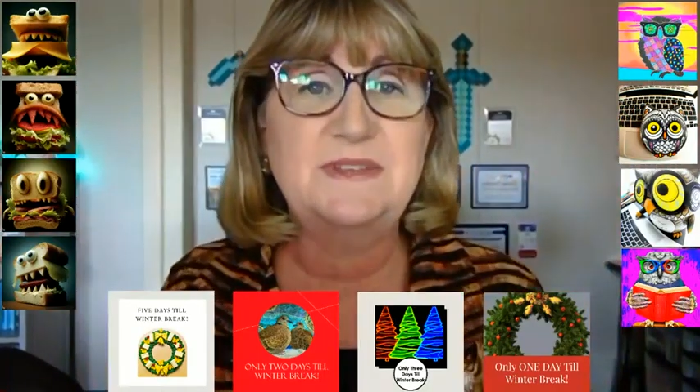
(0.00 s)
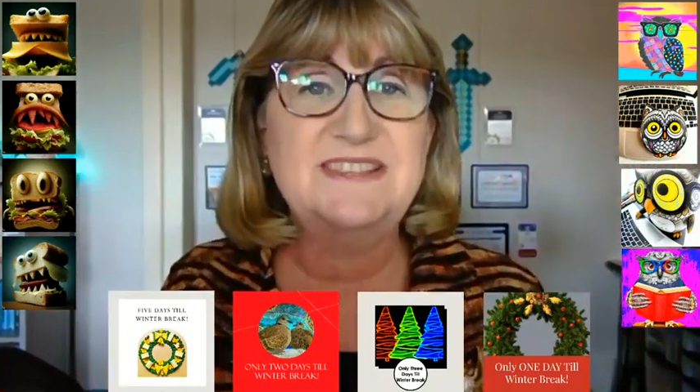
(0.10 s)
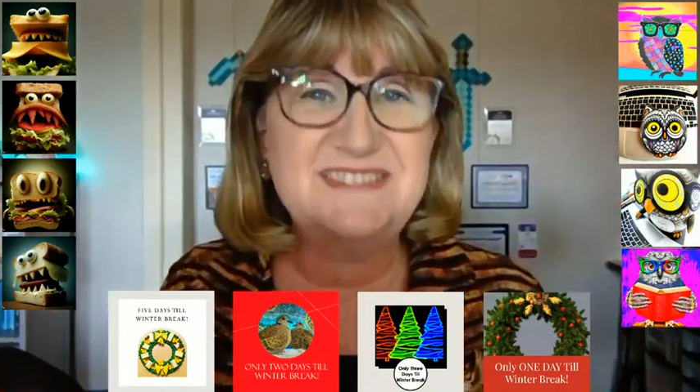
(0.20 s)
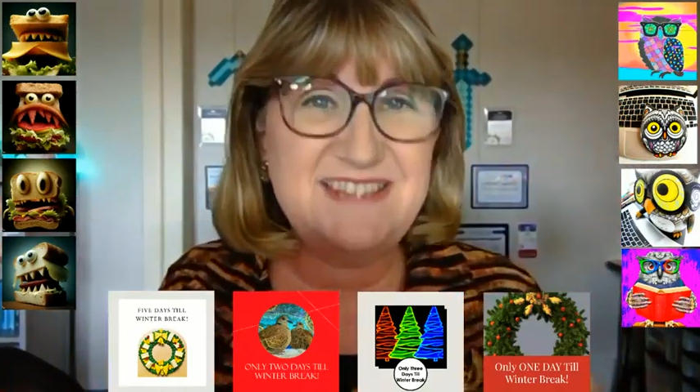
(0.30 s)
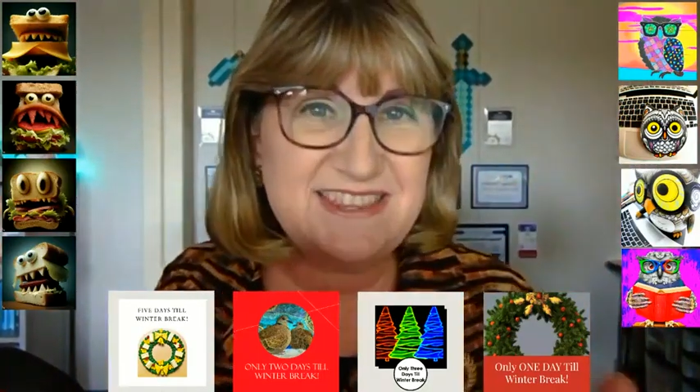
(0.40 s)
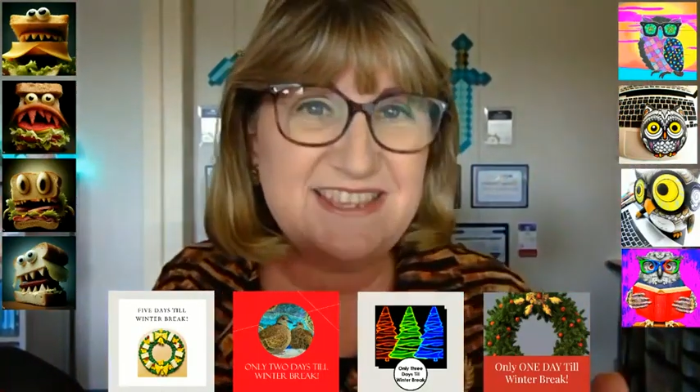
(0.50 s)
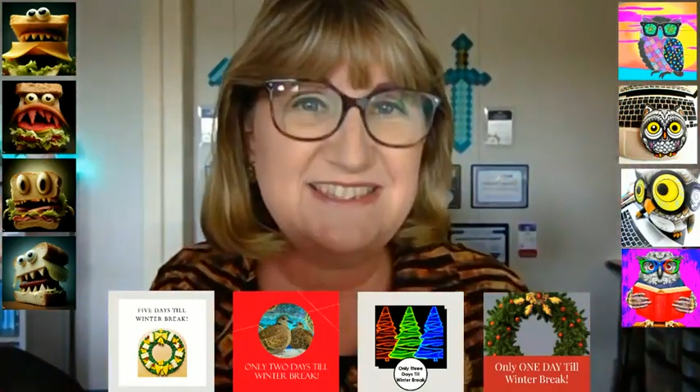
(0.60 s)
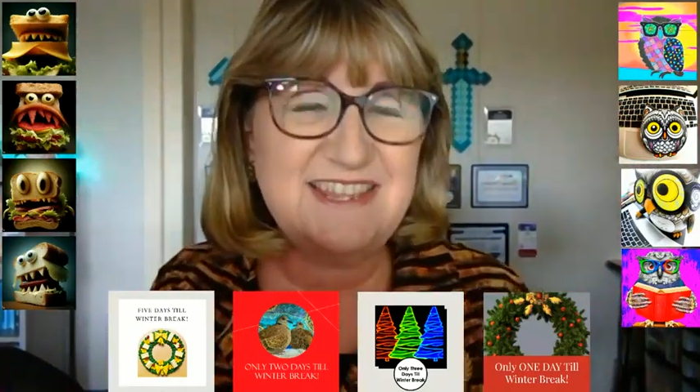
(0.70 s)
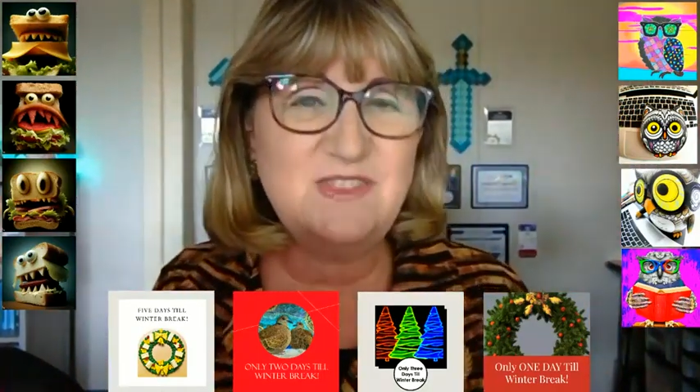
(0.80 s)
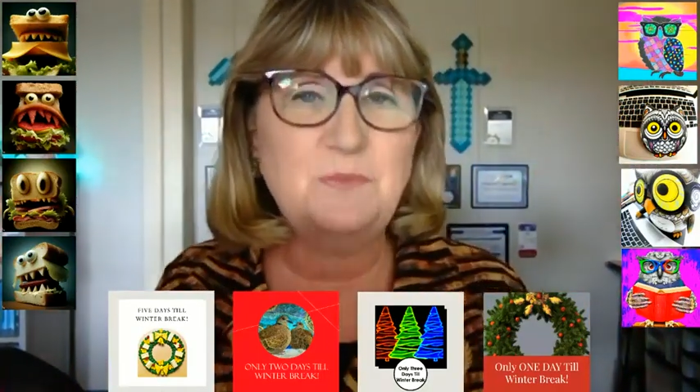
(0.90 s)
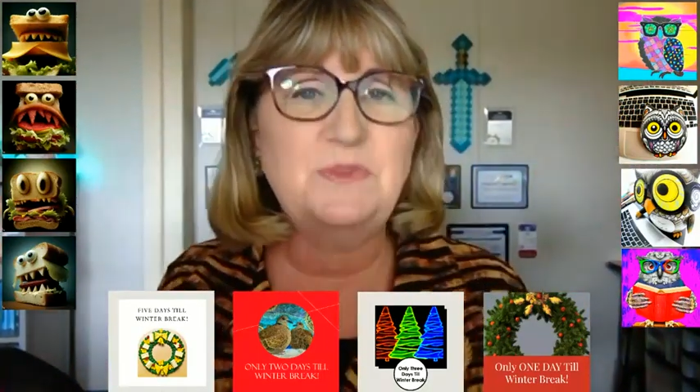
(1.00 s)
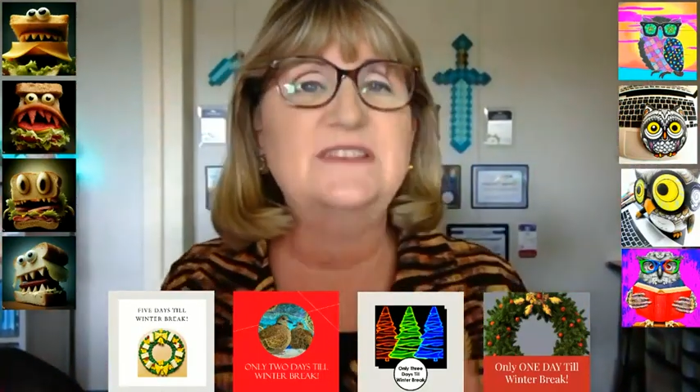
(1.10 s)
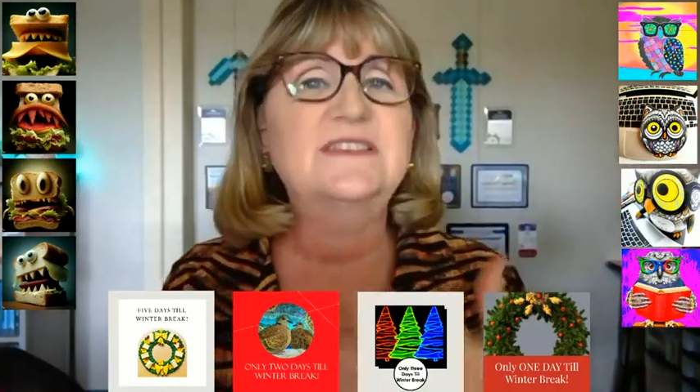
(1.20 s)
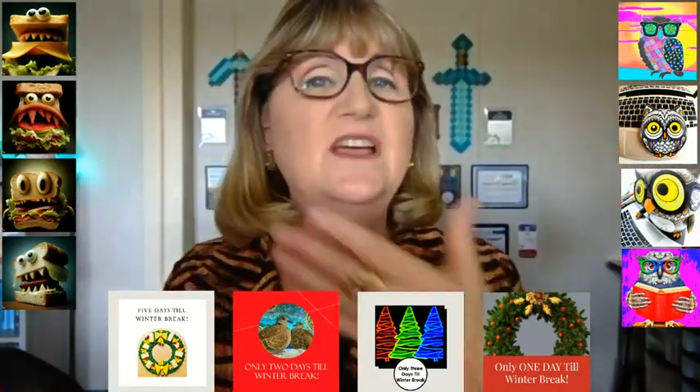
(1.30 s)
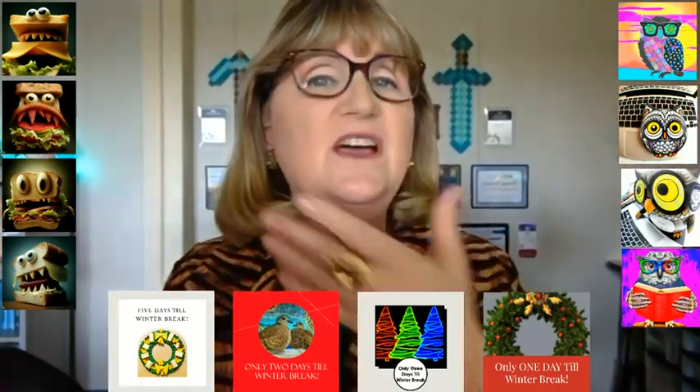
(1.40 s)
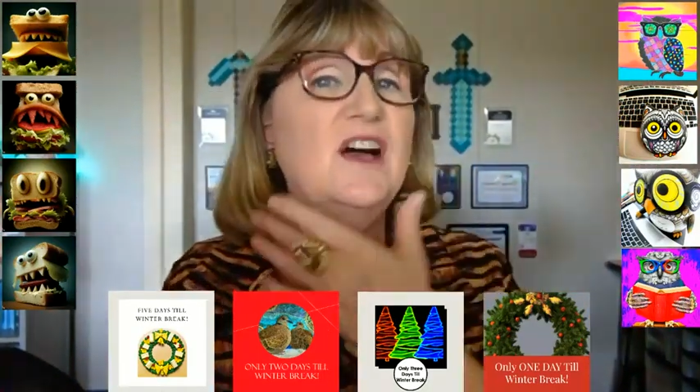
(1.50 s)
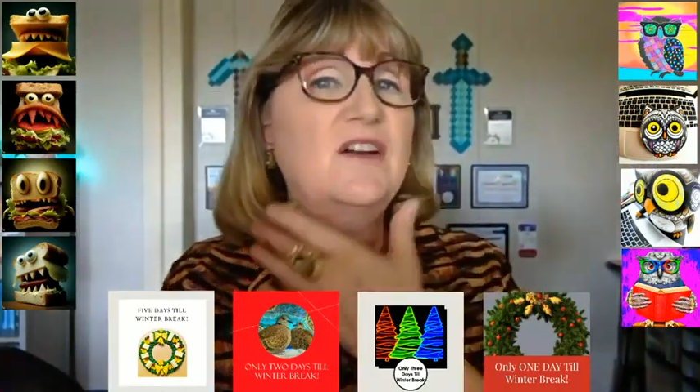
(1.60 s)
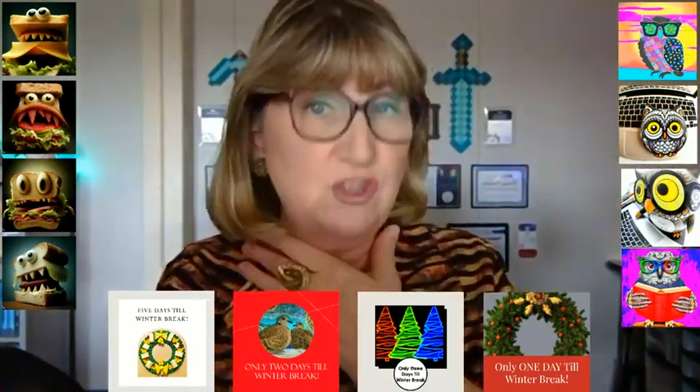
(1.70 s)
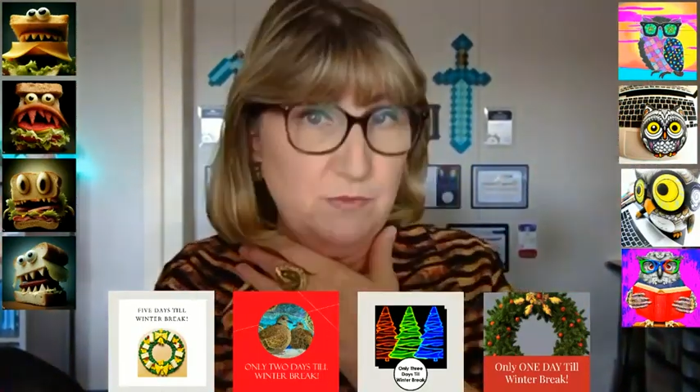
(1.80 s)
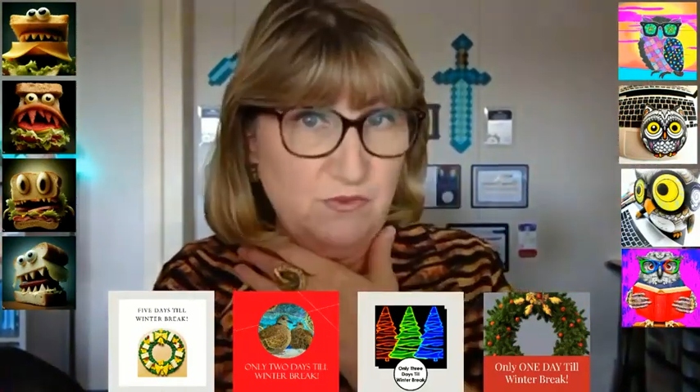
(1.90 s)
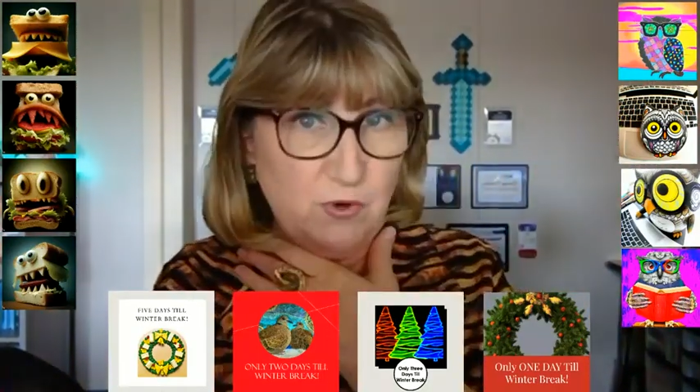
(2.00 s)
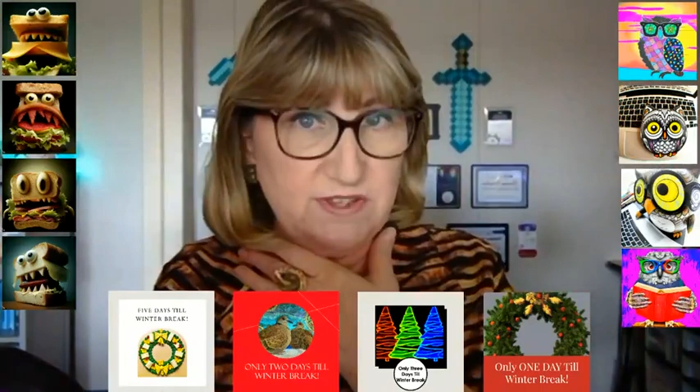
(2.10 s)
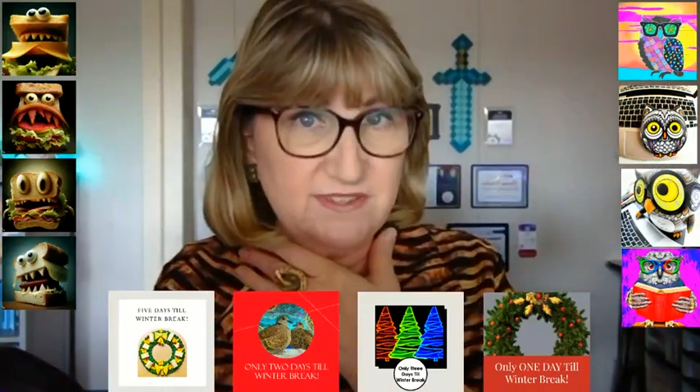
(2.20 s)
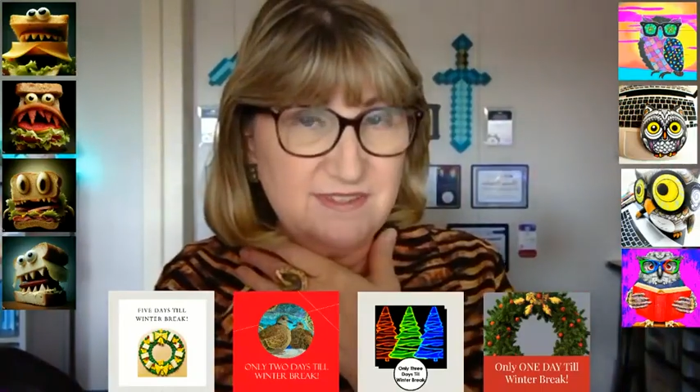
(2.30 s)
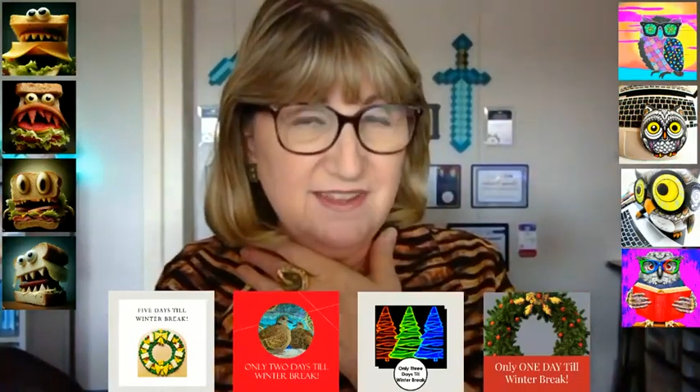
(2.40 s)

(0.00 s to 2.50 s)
because nothing can take the place of a human voice